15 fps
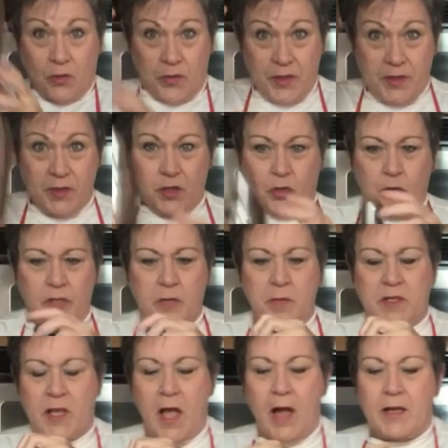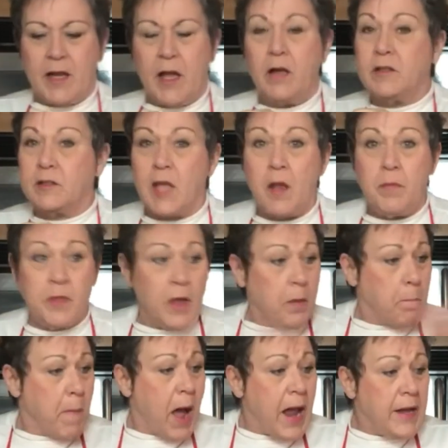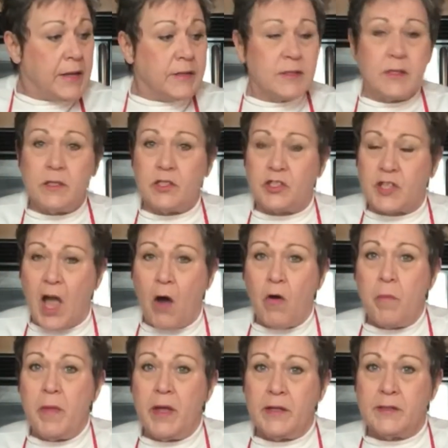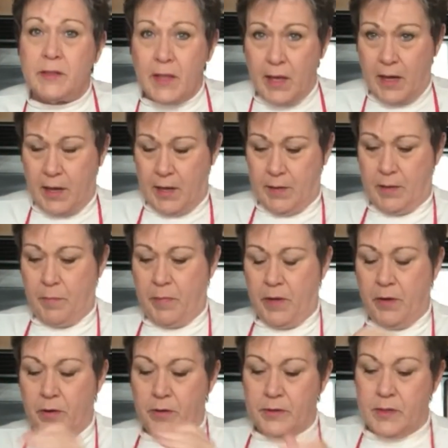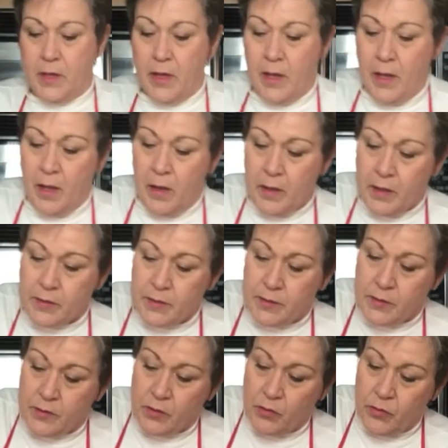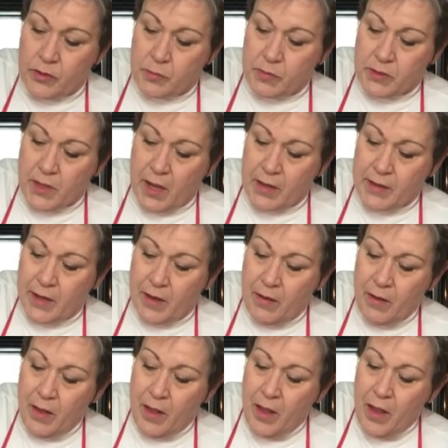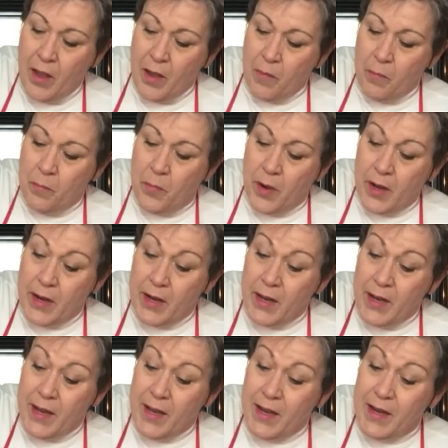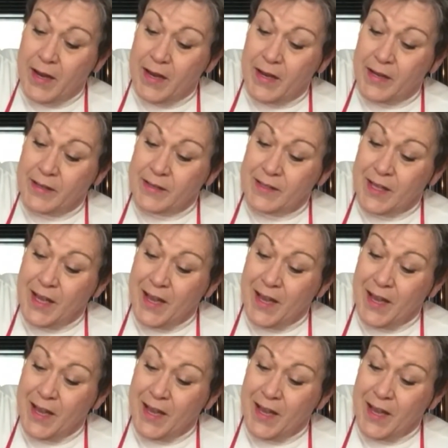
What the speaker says: so this is a Christmas cocktail. Same thing, minus the sour mix and the bitters, because this is a Christmas cocktail. But it is